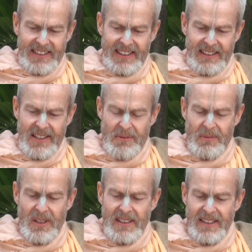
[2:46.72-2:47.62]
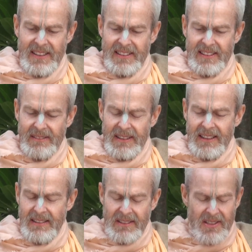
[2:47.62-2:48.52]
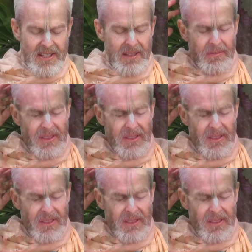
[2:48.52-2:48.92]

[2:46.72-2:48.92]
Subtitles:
And he's walking, and some